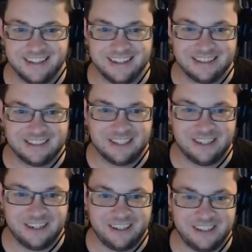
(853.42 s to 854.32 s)
So
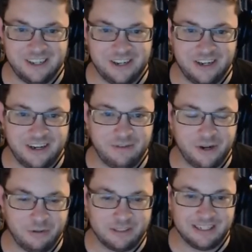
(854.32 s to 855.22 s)
you never know what's
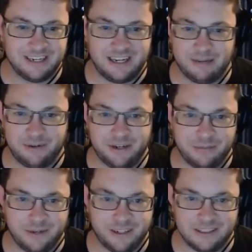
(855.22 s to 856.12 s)
going to happen in
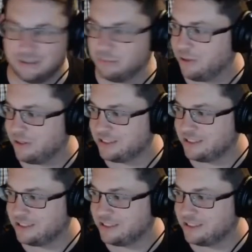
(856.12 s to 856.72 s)
American sports.